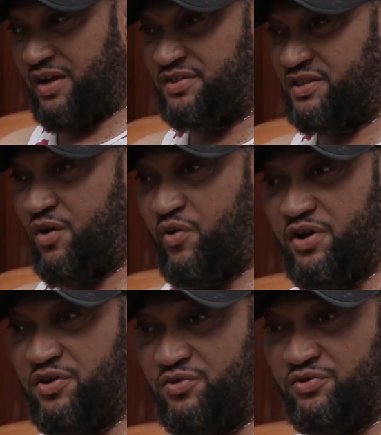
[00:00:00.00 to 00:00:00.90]
Is that why
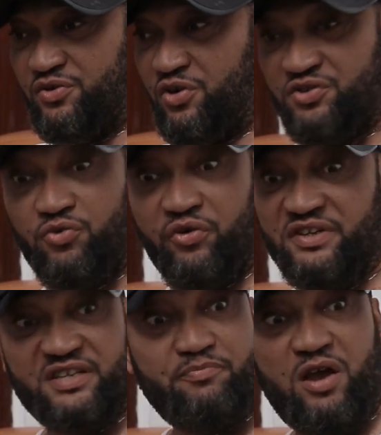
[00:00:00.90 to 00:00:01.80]
you also
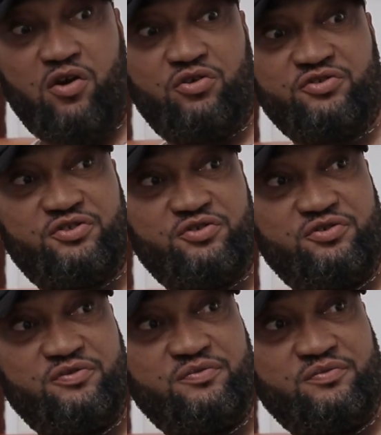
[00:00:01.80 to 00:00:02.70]
reject my calls too?